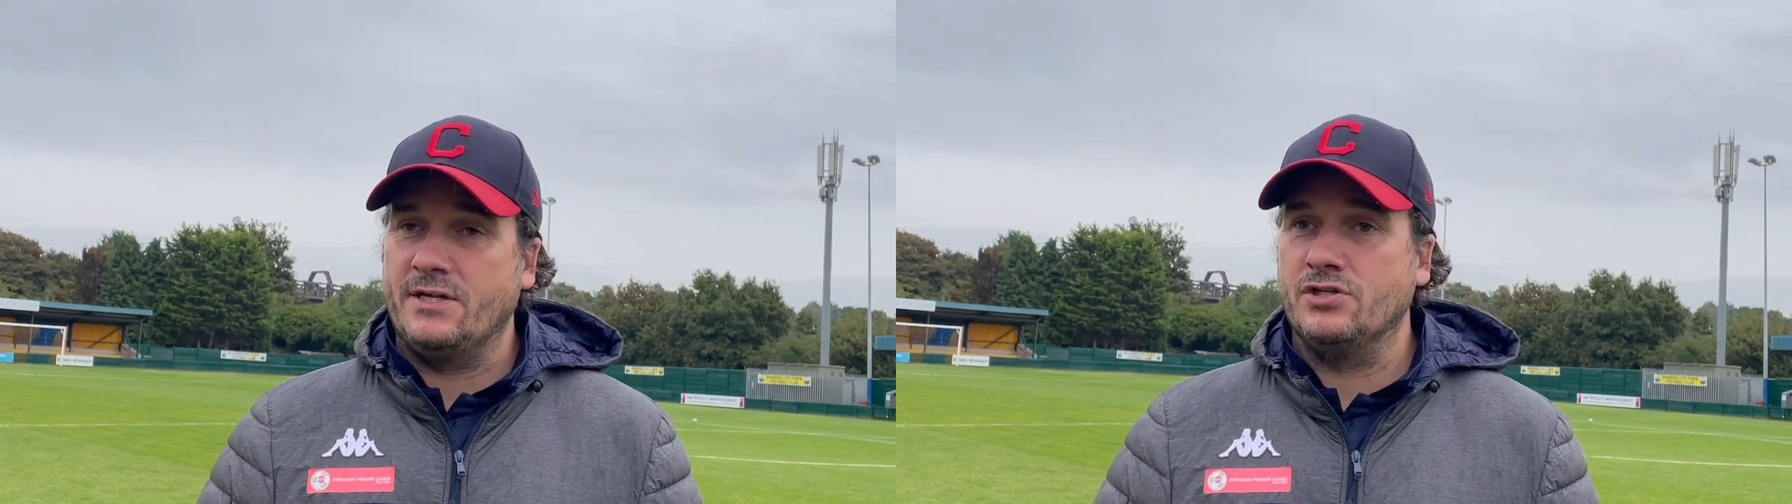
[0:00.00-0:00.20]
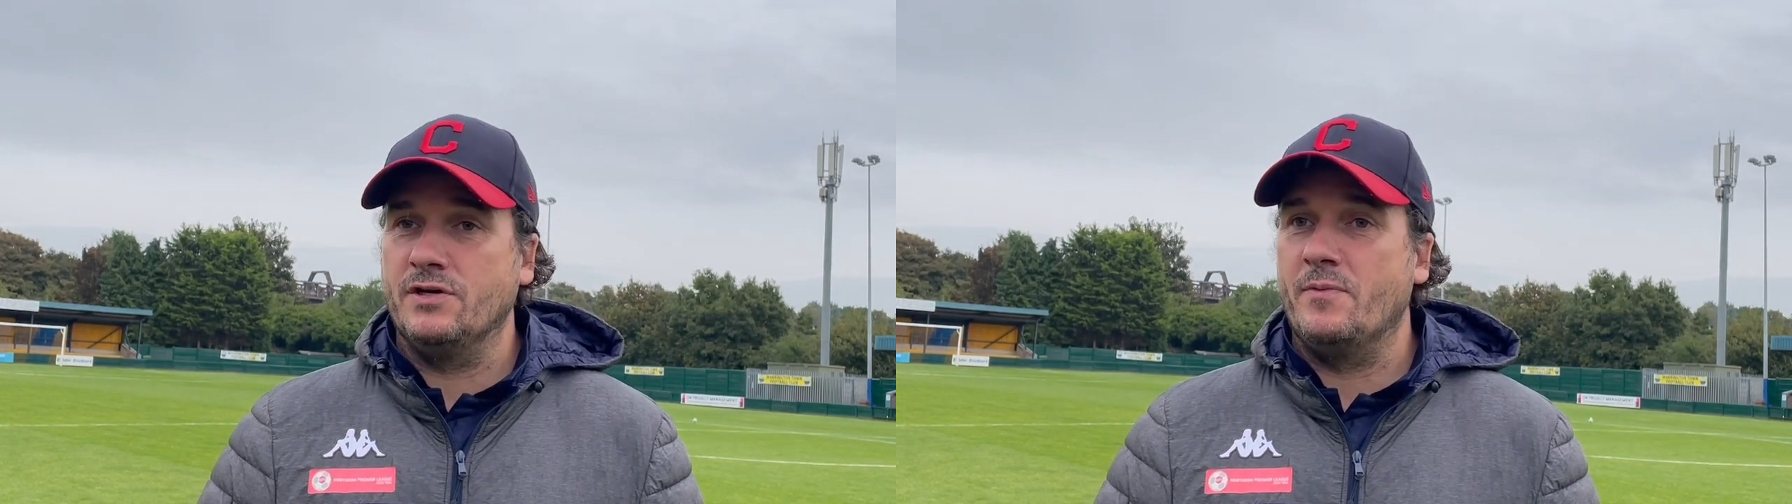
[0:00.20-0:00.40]

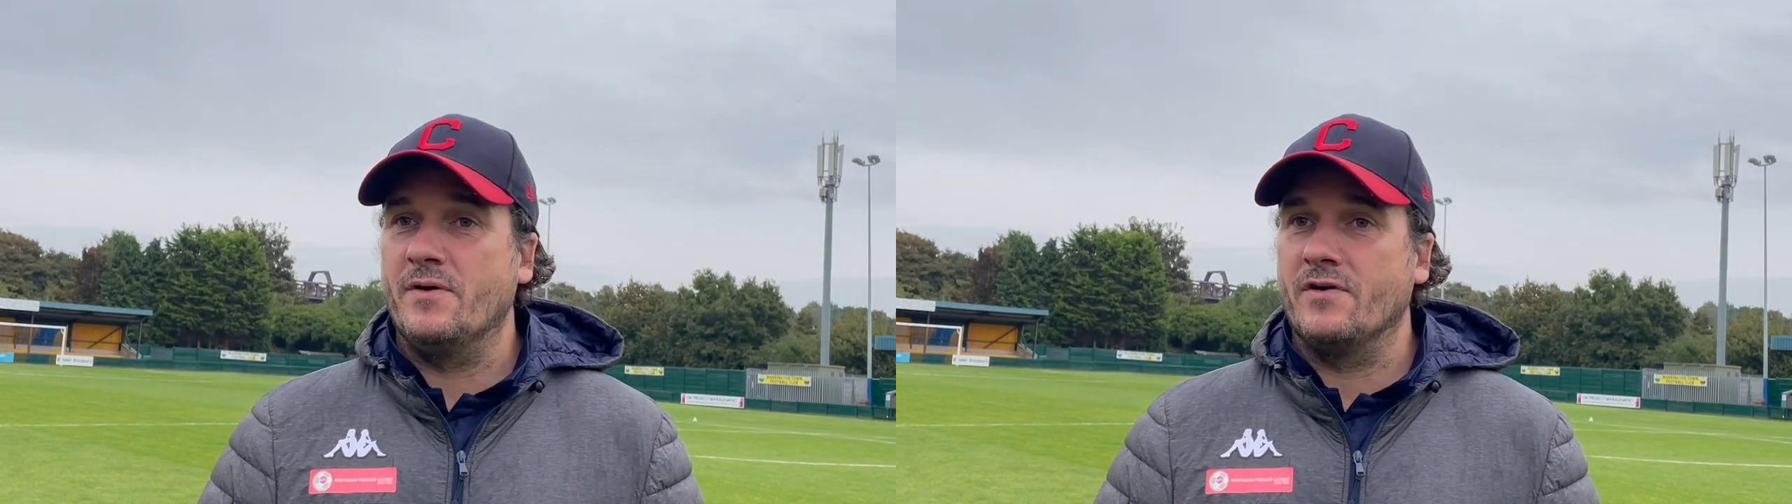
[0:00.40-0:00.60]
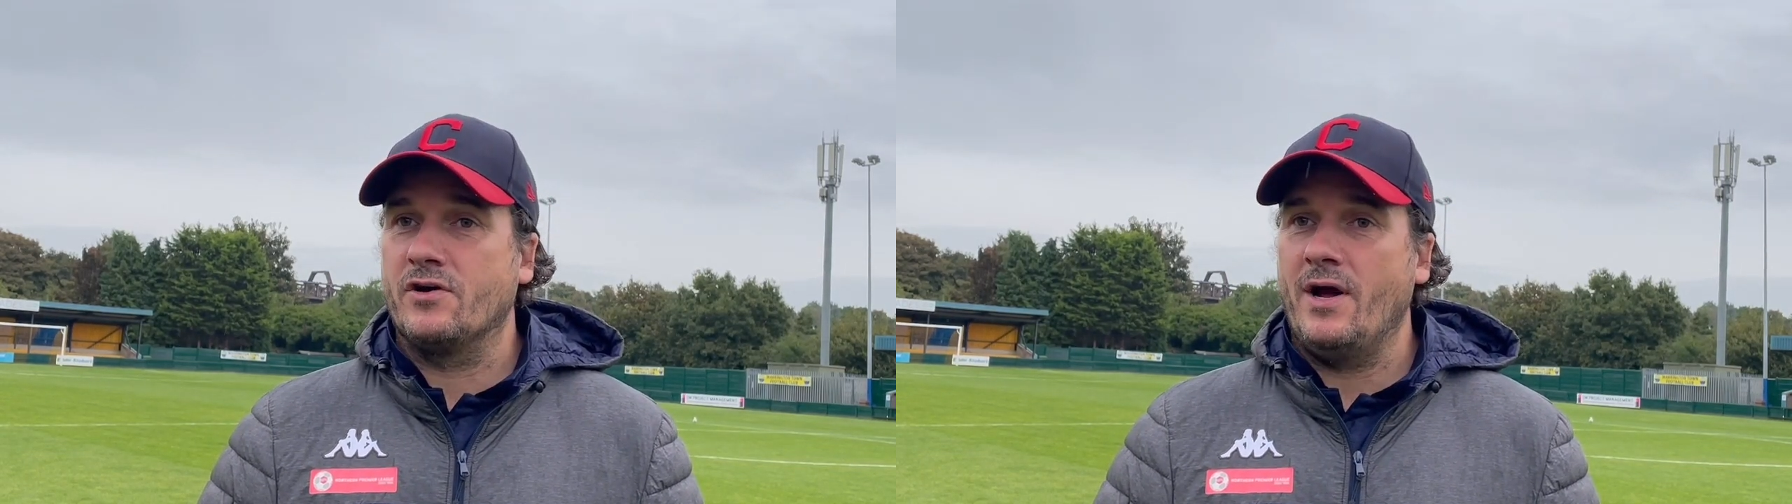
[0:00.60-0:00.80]
deserve a bit
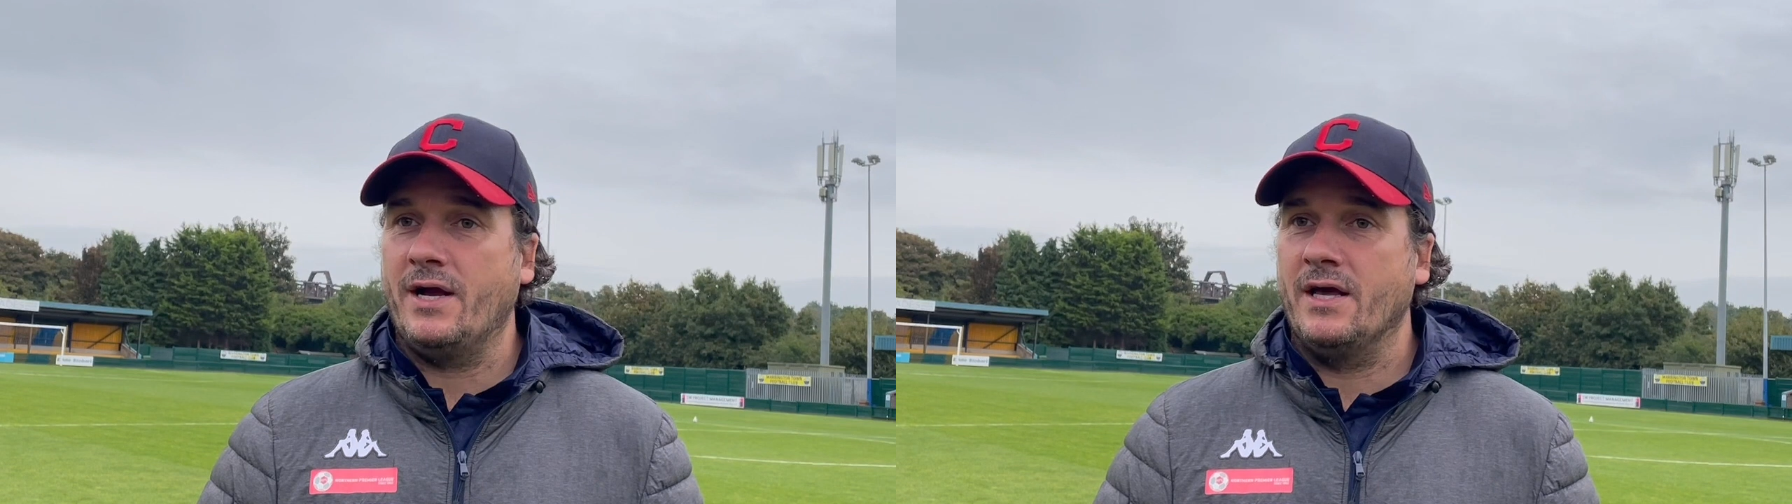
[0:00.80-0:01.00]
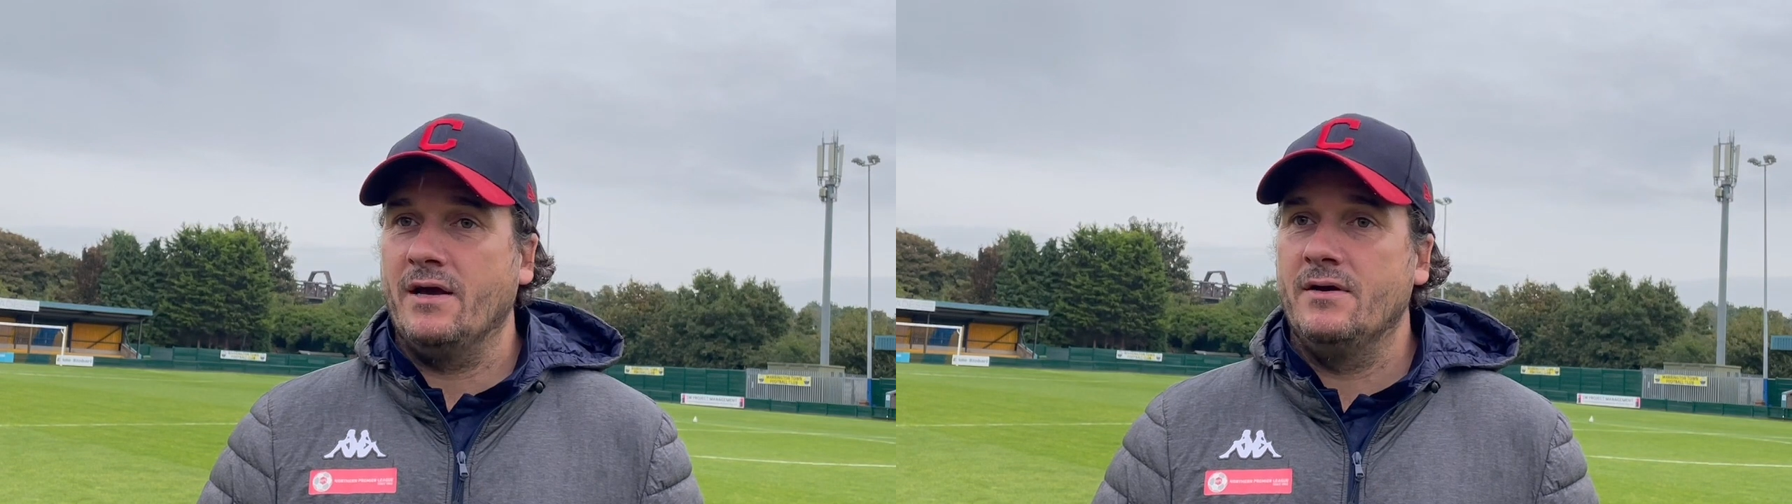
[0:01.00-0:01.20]
of a crack
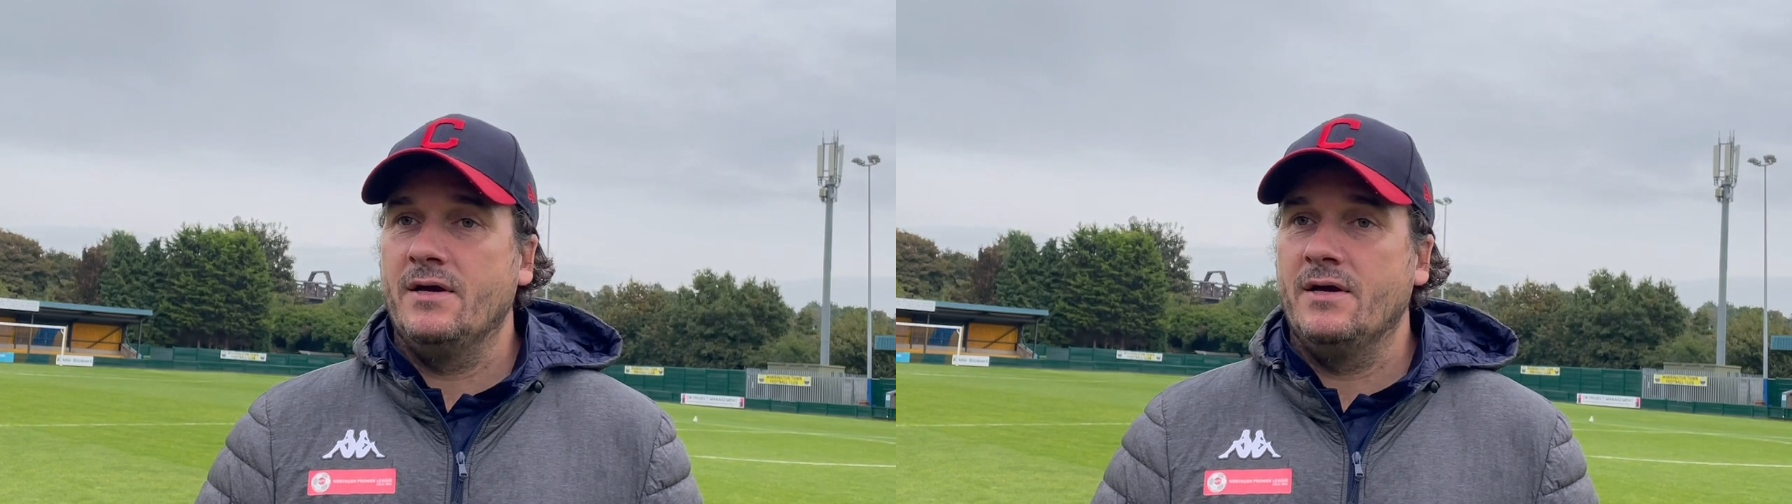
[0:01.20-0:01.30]
at it.